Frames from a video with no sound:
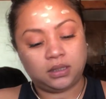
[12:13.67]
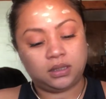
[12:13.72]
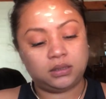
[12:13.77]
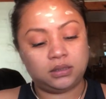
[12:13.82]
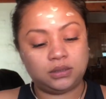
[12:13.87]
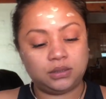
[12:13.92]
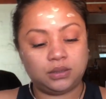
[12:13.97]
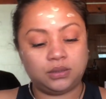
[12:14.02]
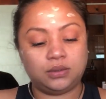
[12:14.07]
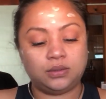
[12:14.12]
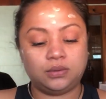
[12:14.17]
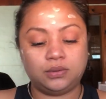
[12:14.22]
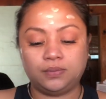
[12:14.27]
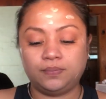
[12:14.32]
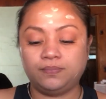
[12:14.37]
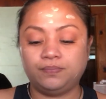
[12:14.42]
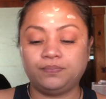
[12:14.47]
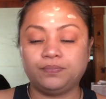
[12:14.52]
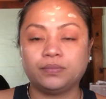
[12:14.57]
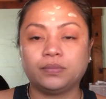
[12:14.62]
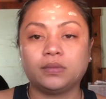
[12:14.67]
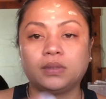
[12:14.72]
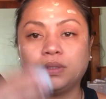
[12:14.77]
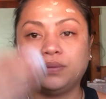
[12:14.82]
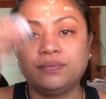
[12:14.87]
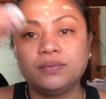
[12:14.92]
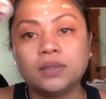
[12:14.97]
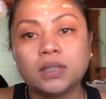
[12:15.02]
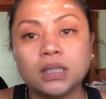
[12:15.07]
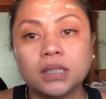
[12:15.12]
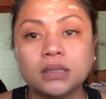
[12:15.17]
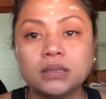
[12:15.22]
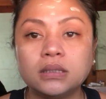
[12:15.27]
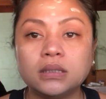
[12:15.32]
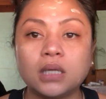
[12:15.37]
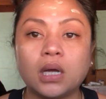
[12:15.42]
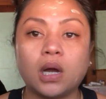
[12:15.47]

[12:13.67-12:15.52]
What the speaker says: So, if you guys